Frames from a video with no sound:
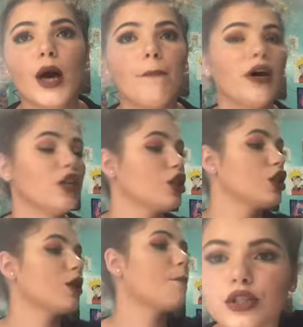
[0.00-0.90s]

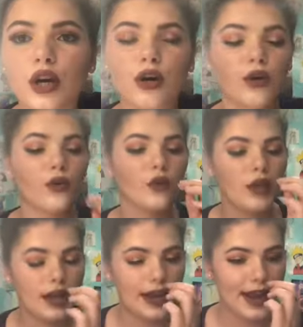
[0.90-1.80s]
bunch, so
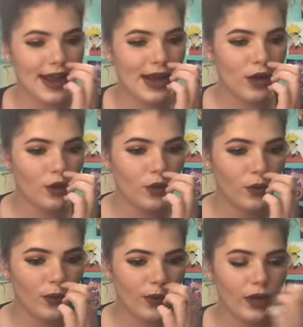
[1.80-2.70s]

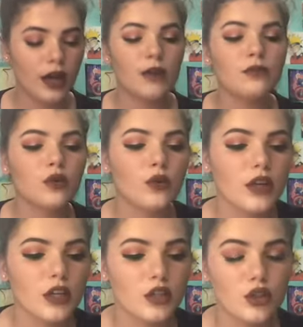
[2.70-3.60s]
now I'm
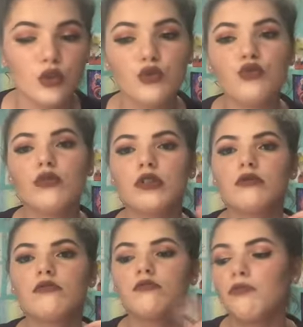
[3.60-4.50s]
going to
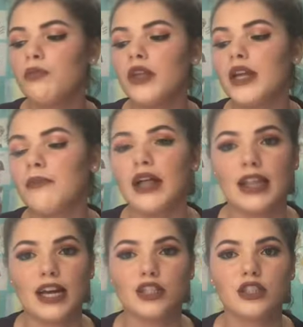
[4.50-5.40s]
blend my
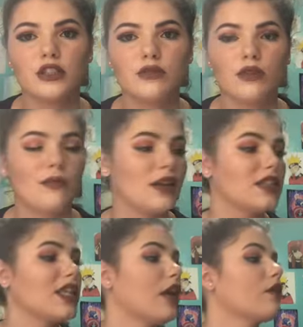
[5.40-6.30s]
lashes with
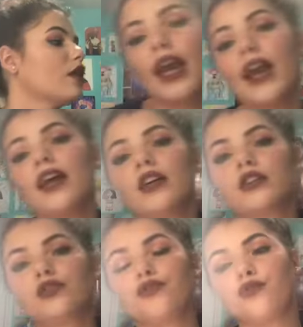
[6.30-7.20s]
mascara. And
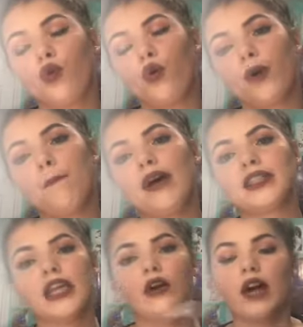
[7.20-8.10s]
for
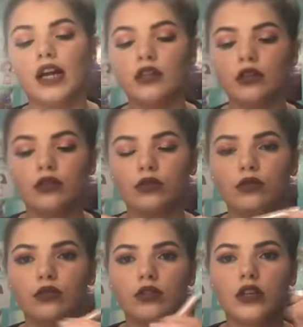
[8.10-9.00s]
mascara, I
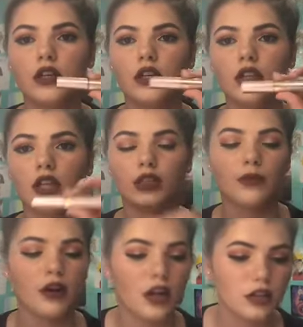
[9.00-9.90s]
use Lash
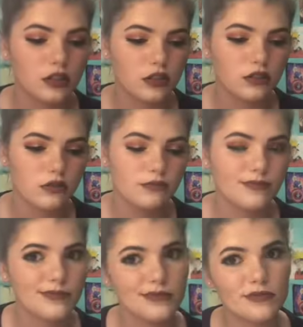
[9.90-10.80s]
Paradise.
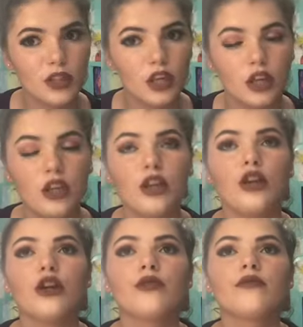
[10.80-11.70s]
You
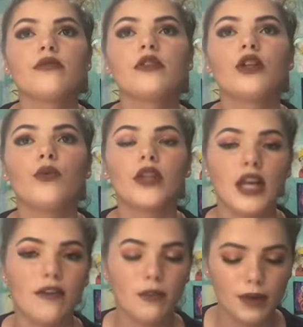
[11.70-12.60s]
know, the one that
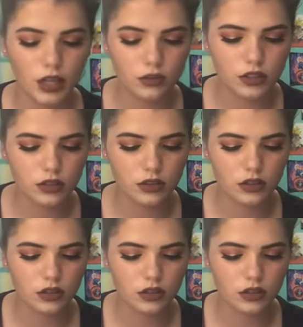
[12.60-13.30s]
everybody uses.